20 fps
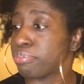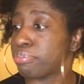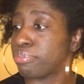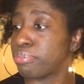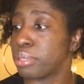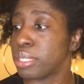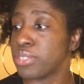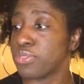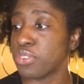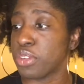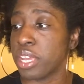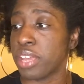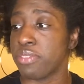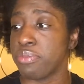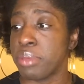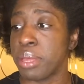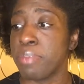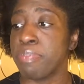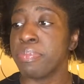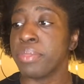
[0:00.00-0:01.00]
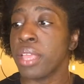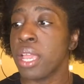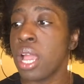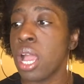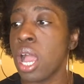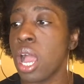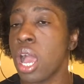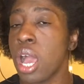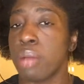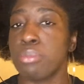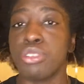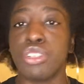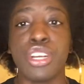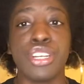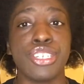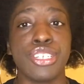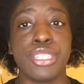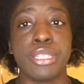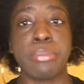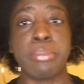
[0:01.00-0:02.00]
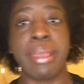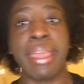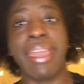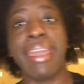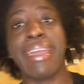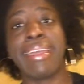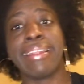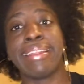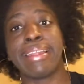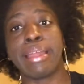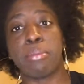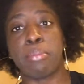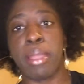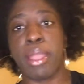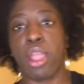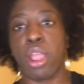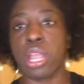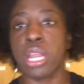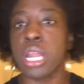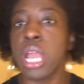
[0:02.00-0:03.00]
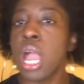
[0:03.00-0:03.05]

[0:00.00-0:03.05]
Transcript: Please forgive me. Charge it to my head, not my heart.